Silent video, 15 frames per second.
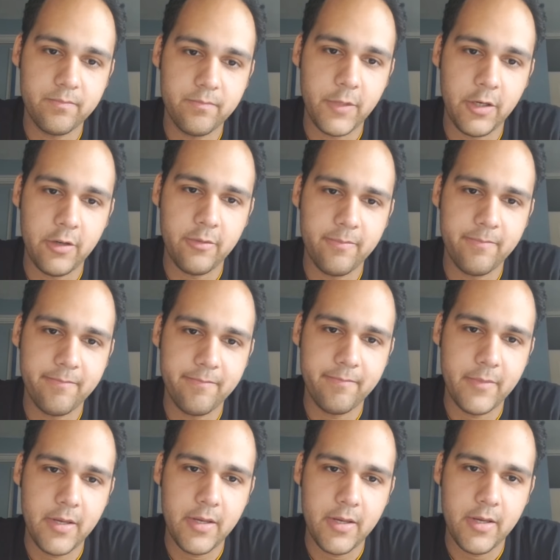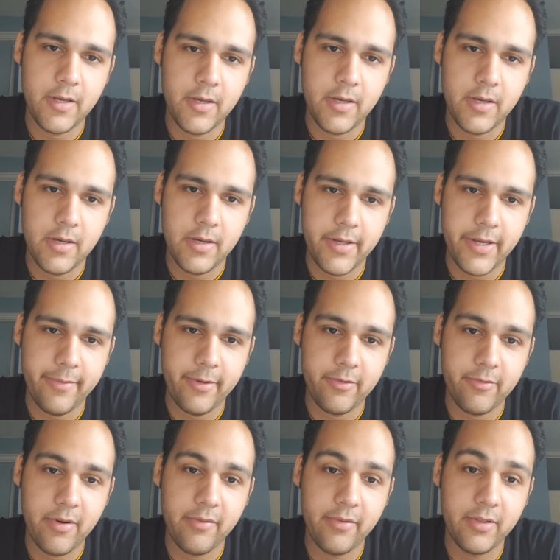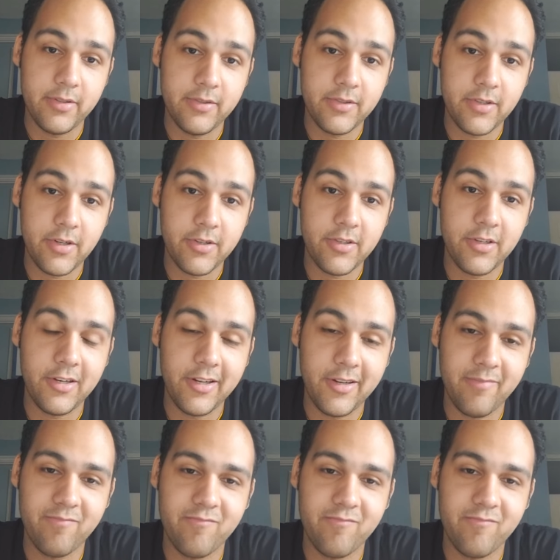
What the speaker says: You know? Yeah, man, Ravel, certainly.